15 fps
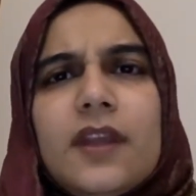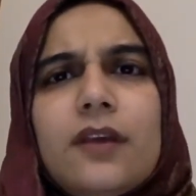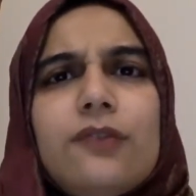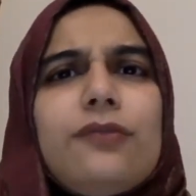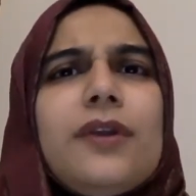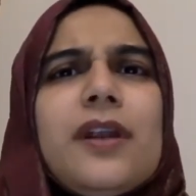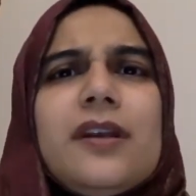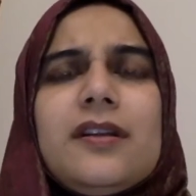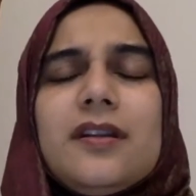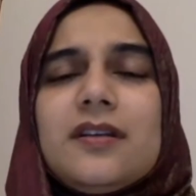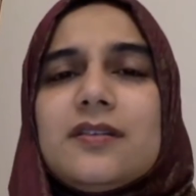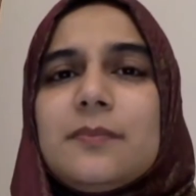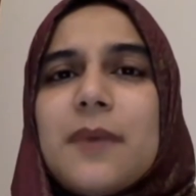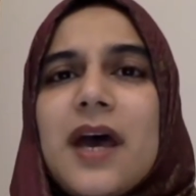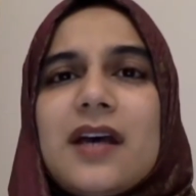Creating
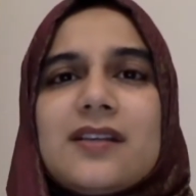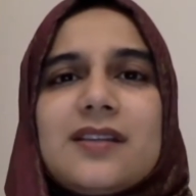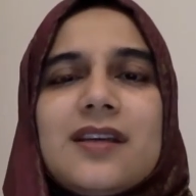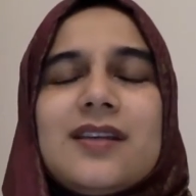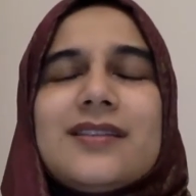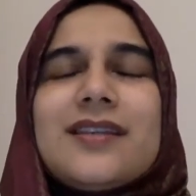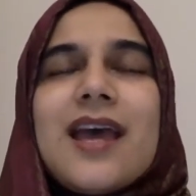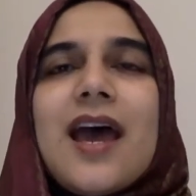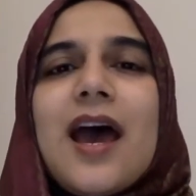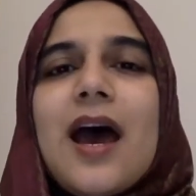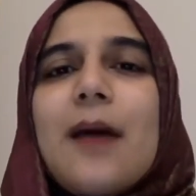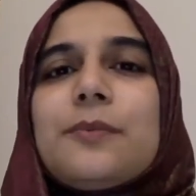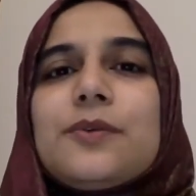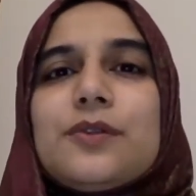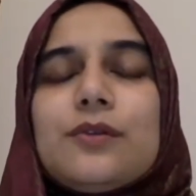this mask is
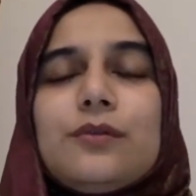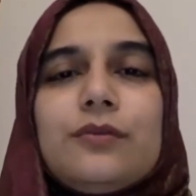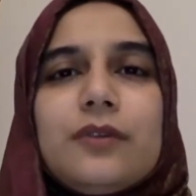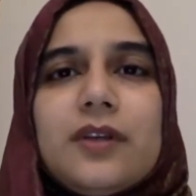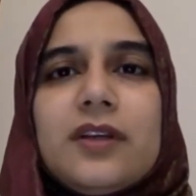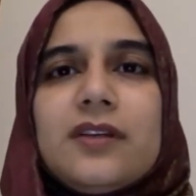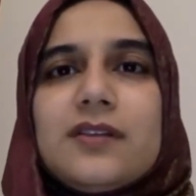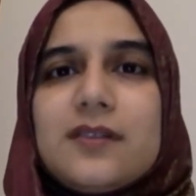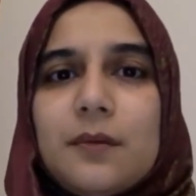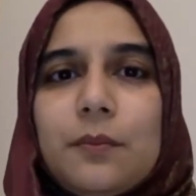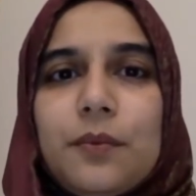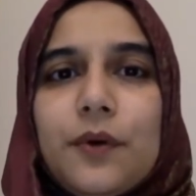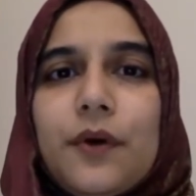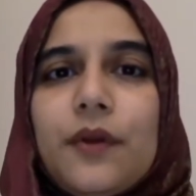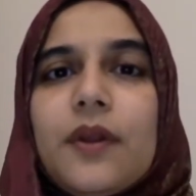absolutely
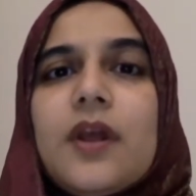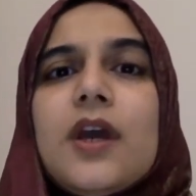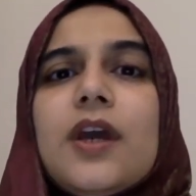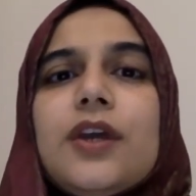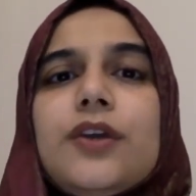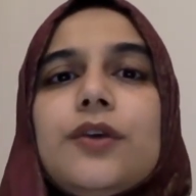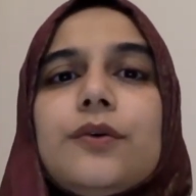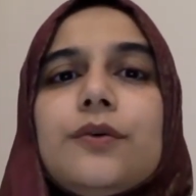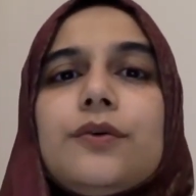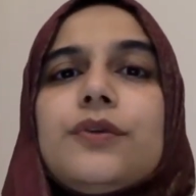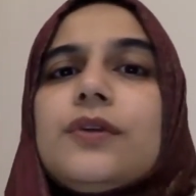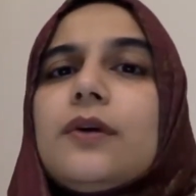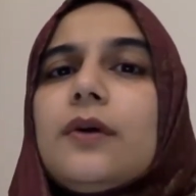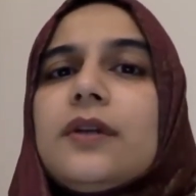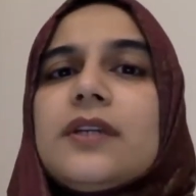simple.
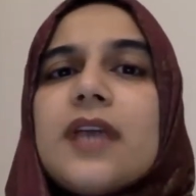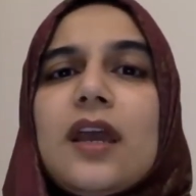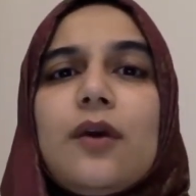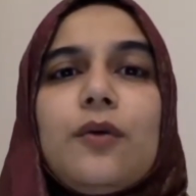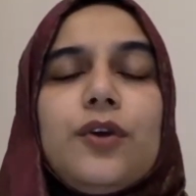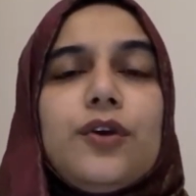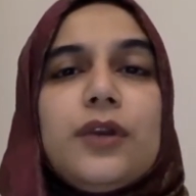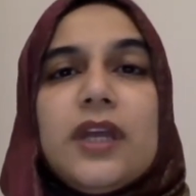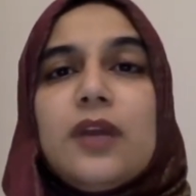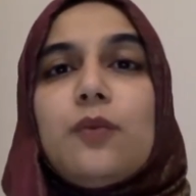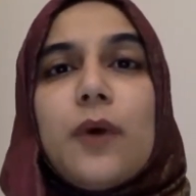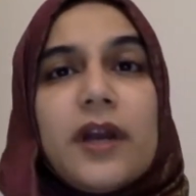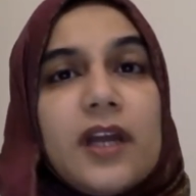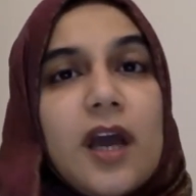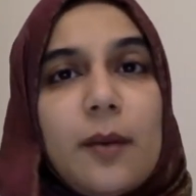You need
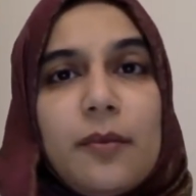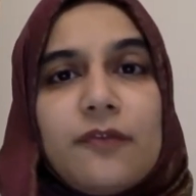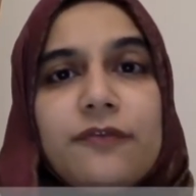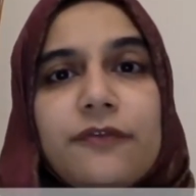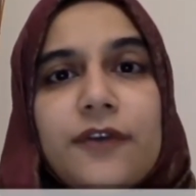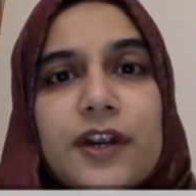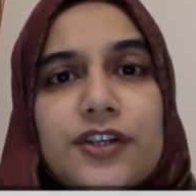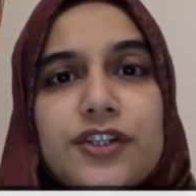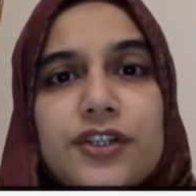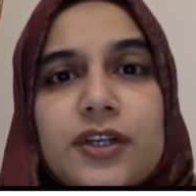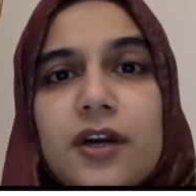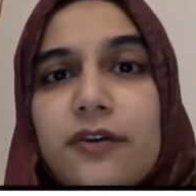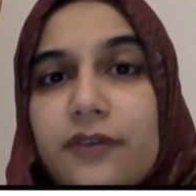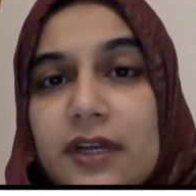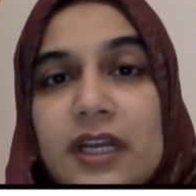1 cup of fresh
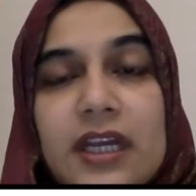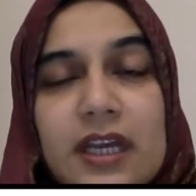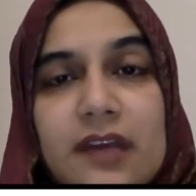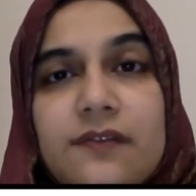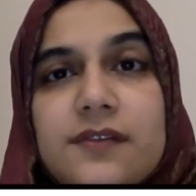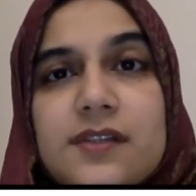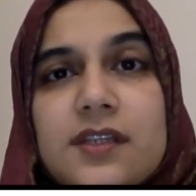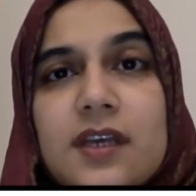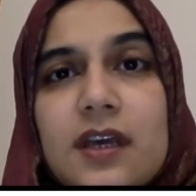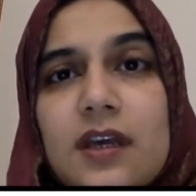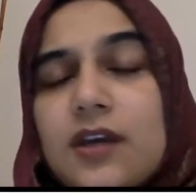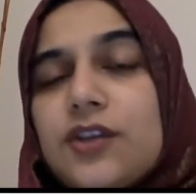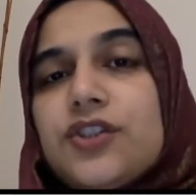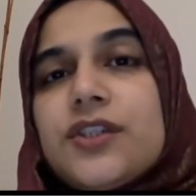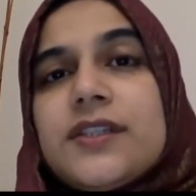curry leaves.
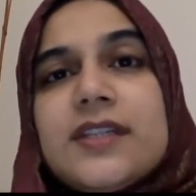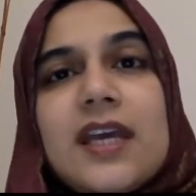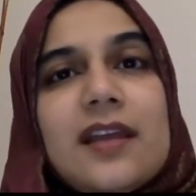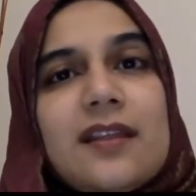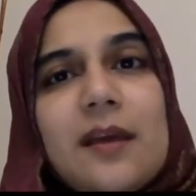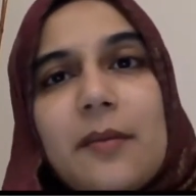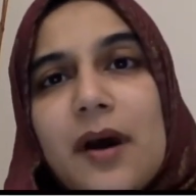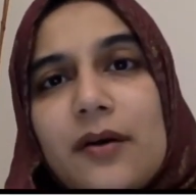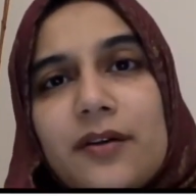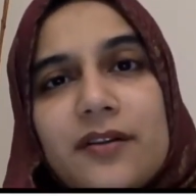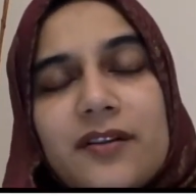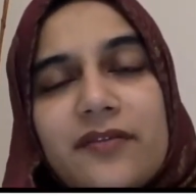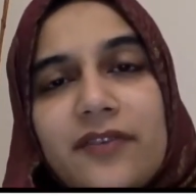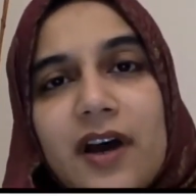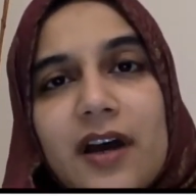Just take them out of
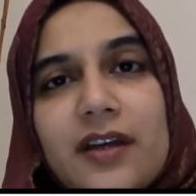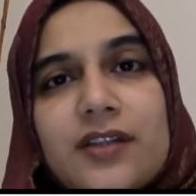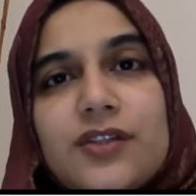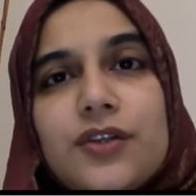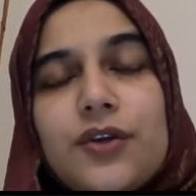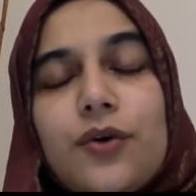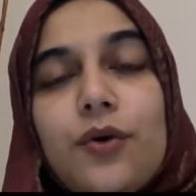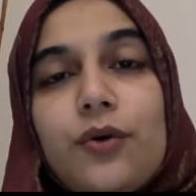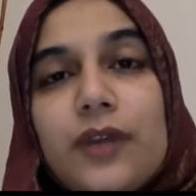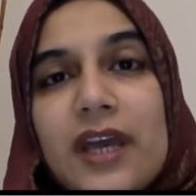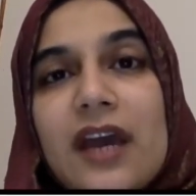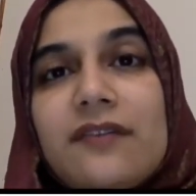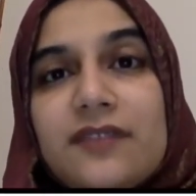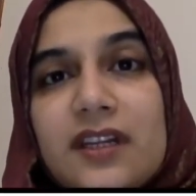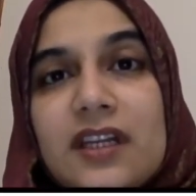the vine so you only
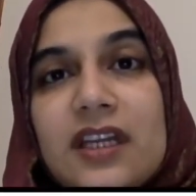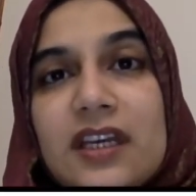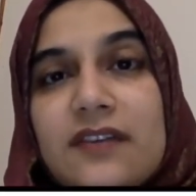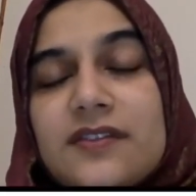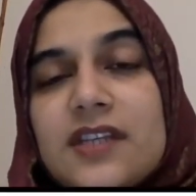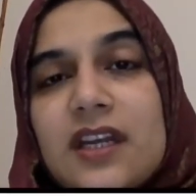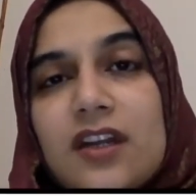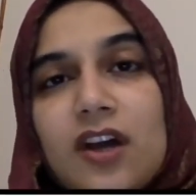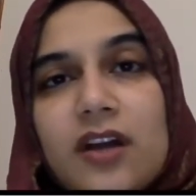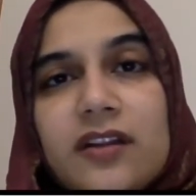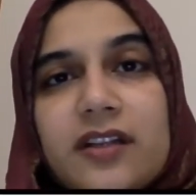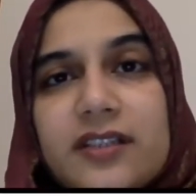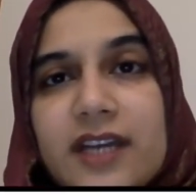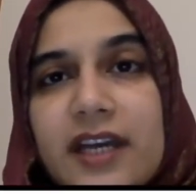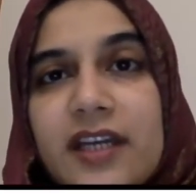have the leaves and not
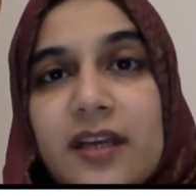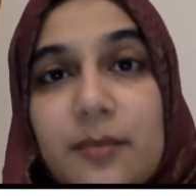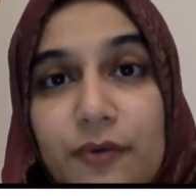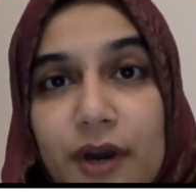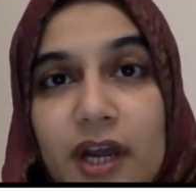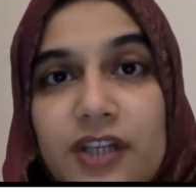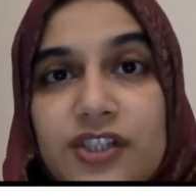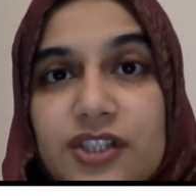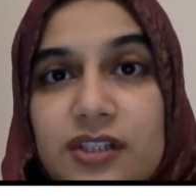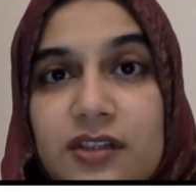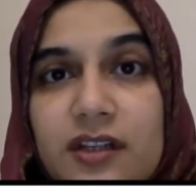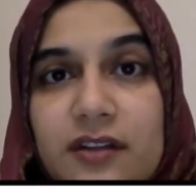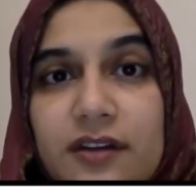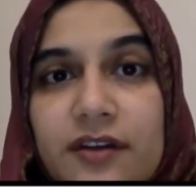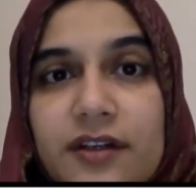the tiny branch
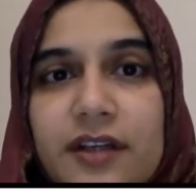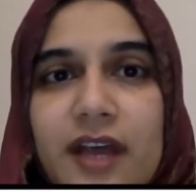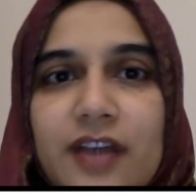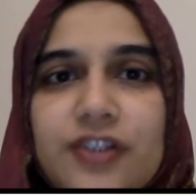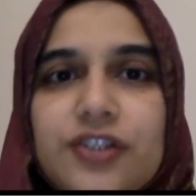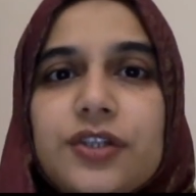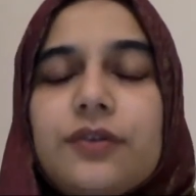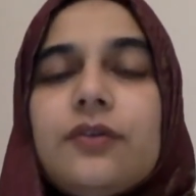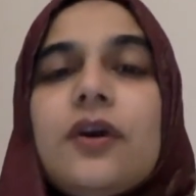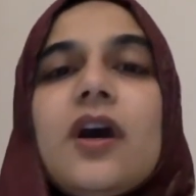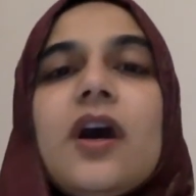that they're attached to.